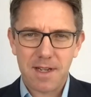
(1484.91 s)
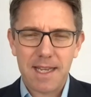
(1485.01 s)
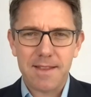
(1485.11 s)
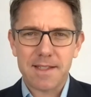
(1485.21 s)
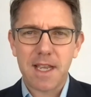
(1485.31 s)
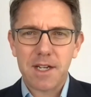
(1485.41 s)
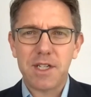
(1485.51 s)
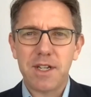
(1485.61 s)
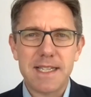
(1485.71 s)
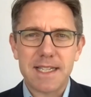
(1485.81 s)
in this
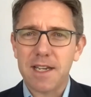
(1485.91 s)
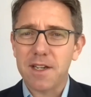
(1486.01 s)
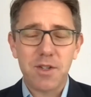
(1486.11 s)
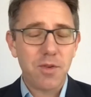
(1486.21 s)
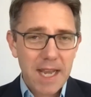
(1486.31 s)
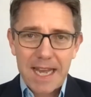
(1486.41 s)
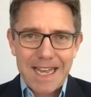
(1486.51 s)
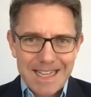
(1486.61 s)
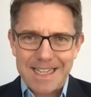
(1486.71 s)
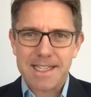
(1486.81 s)
country is going to do
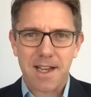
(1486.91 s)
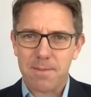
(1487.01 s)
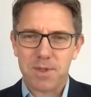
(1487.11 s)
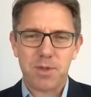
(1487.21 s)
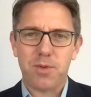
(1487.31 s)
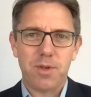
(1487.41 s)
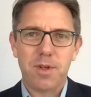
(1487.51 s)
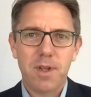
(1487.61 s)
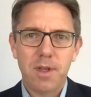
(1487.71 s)
anytime soon.